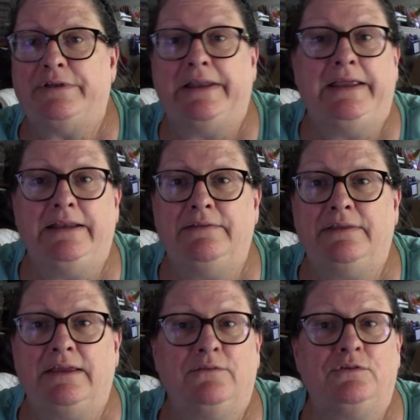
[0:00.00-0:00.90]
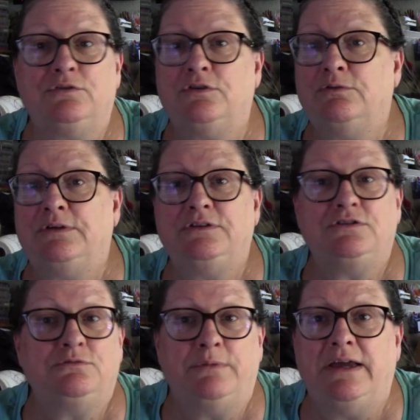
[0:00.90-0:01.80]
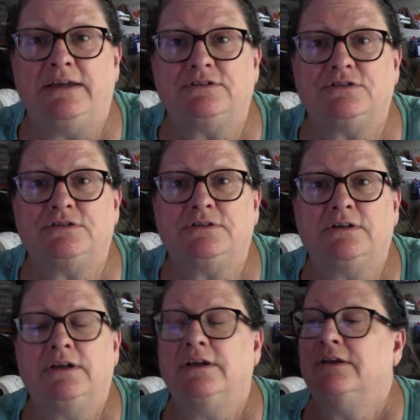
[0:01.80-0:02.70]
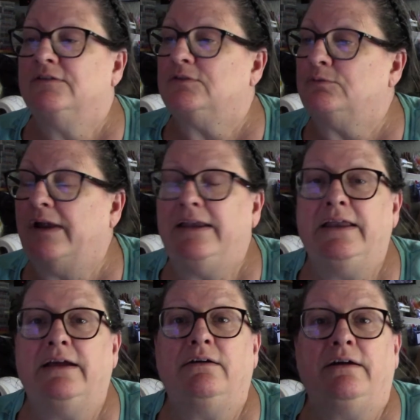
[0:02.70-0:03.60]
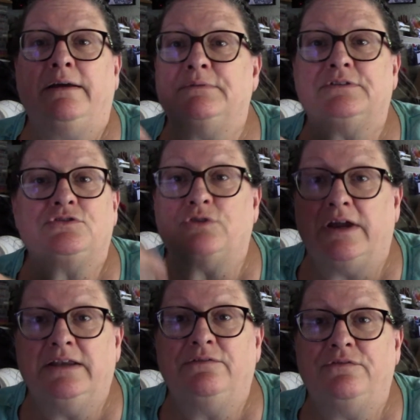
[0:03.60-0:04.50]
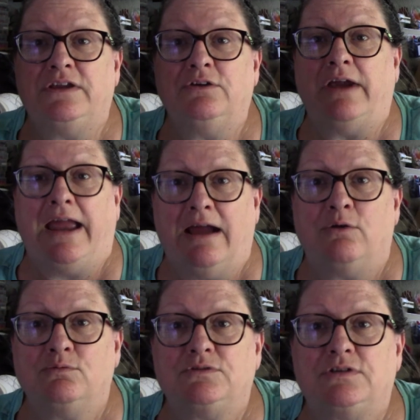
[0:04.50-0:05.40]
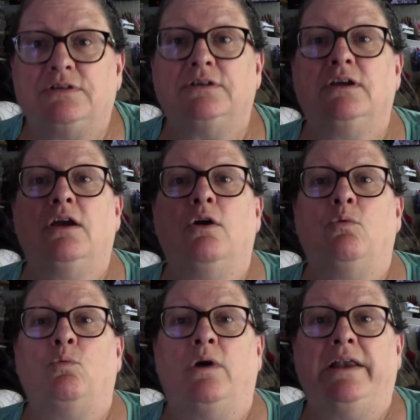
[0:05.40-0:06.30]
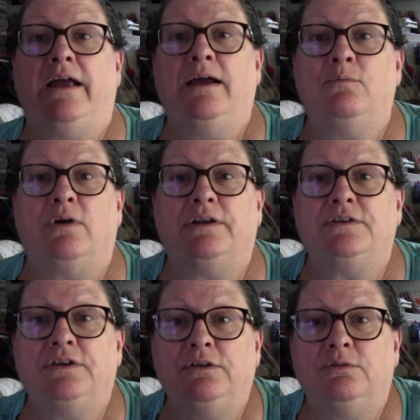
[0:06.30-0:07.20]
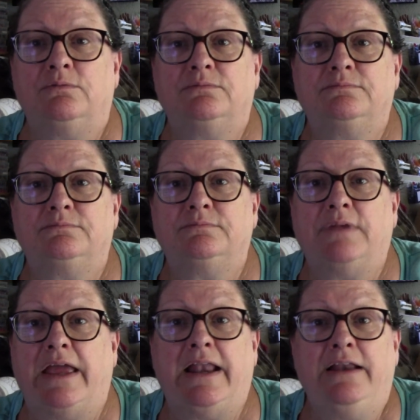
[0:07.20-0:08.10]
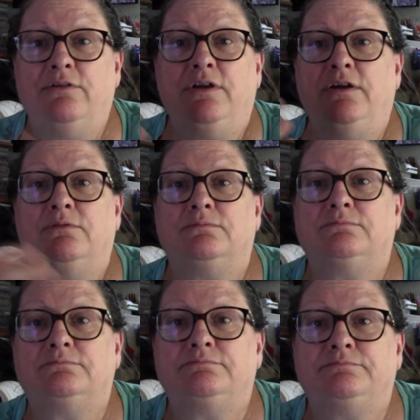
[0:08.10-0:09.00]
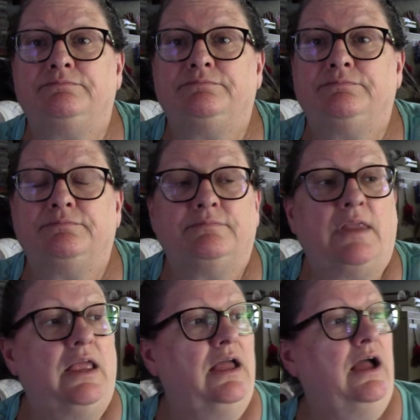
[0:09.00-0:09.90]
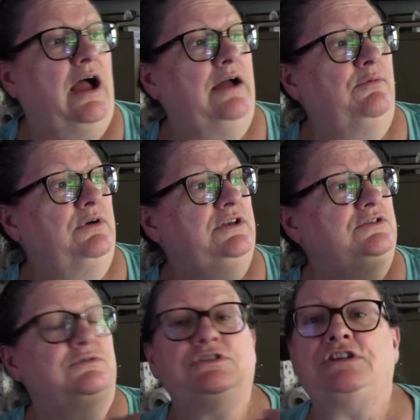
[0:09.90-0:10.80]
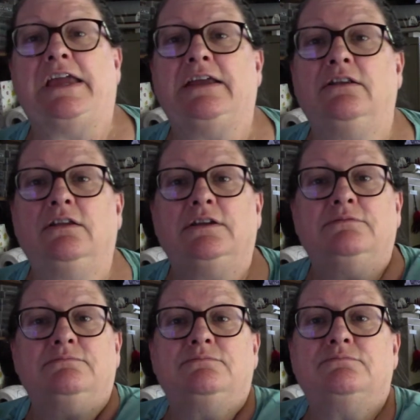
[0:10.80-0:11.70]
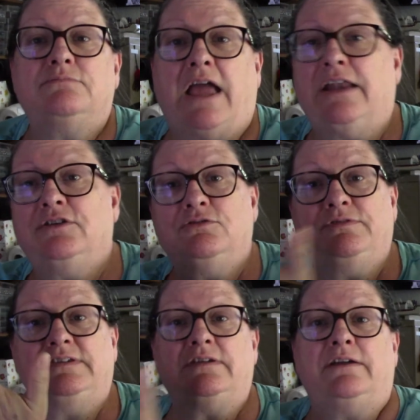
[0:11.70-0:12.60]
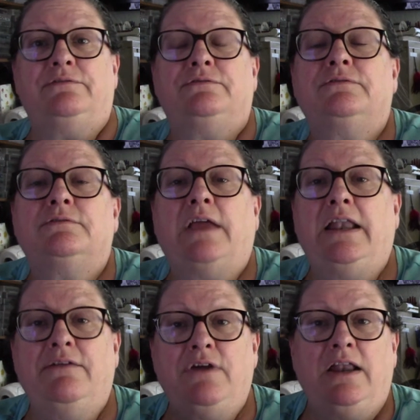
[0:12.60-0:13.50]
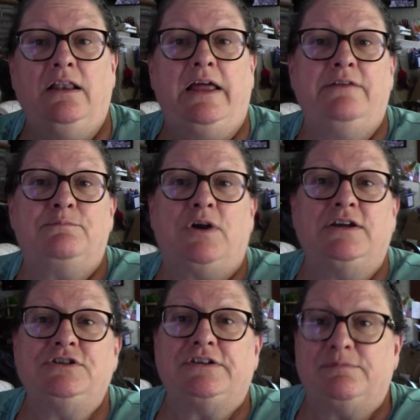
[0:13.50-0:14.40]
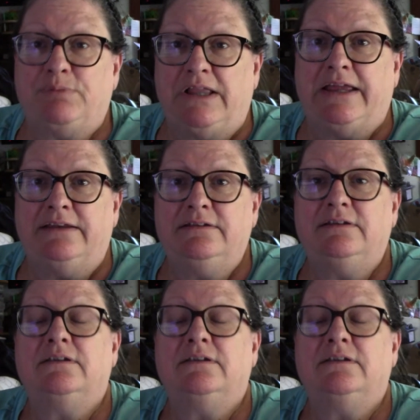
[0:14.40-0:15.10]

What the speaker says: at anything if you're doing too much. So right now, I'm just trying to figure out what I want to do. And I don't know. I want to do a channel on how to do stuff. And I've got a lot of projects planned.